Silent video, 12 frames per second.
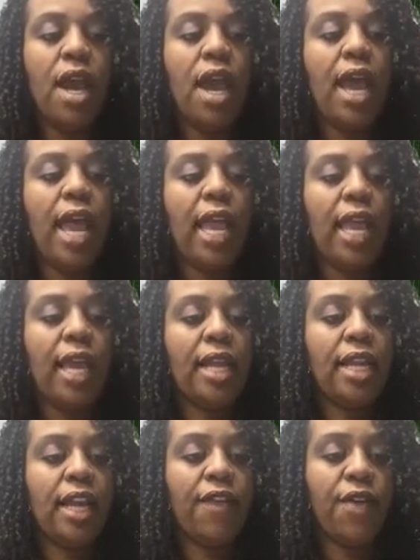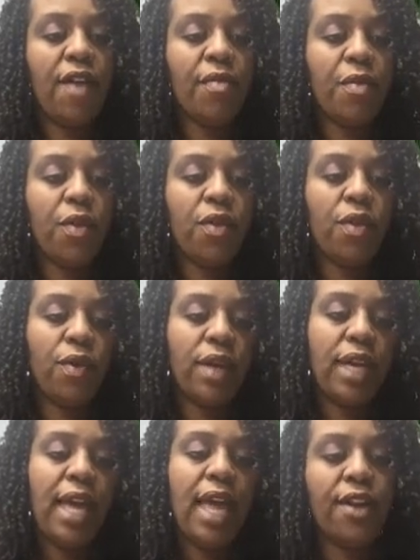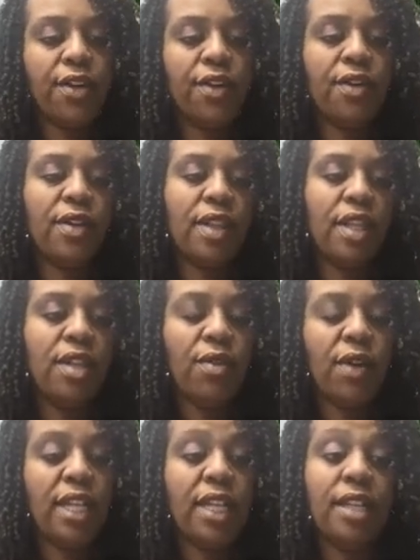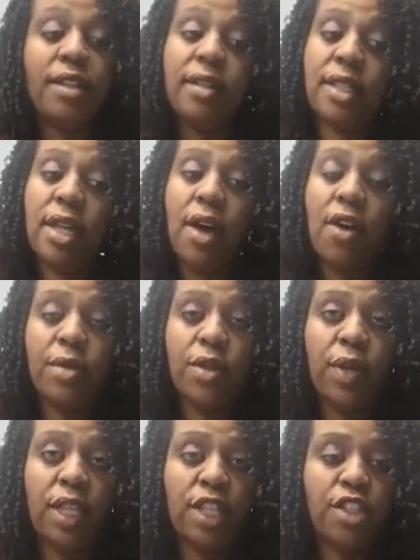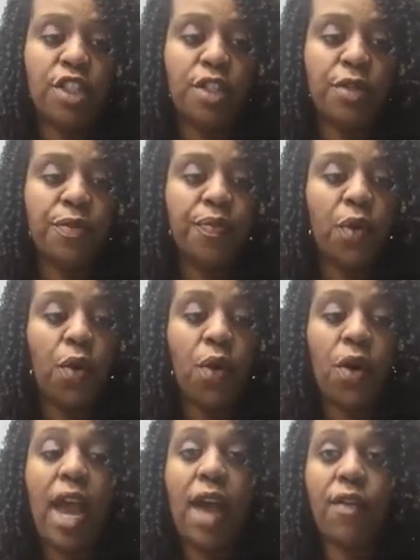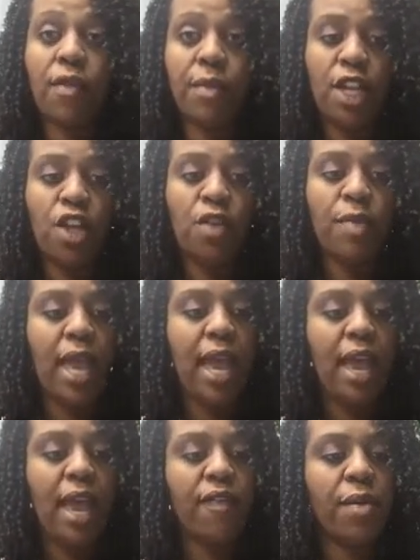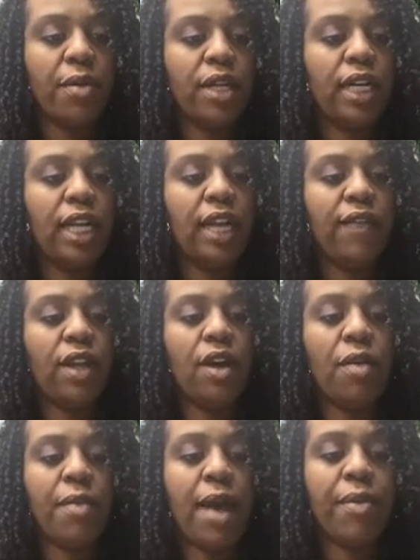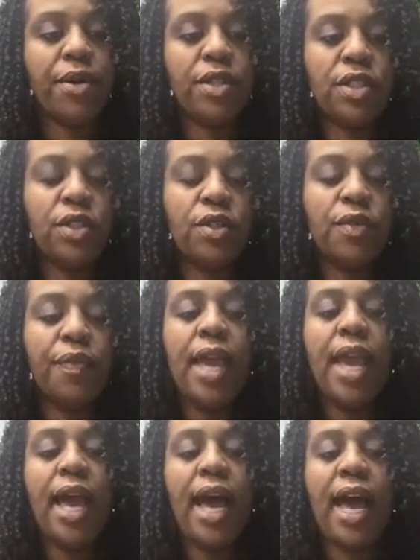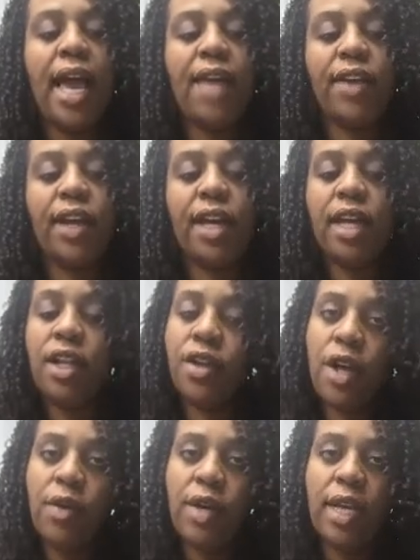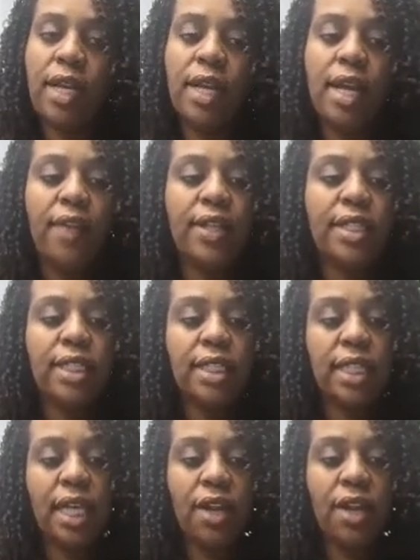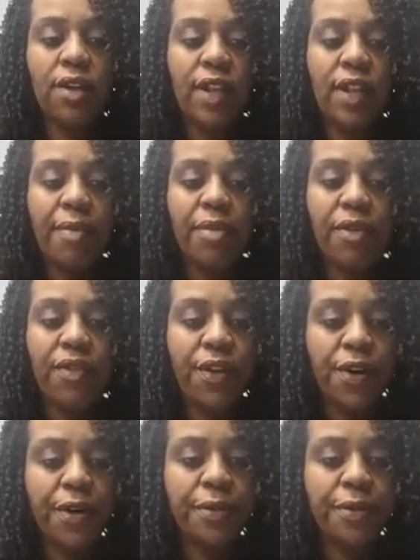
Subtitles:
And if you have more than one calendar, you can toggle between the two or however many you may have. I'm going to leave it on my personal. I have it color coded. This is the color that I prefer.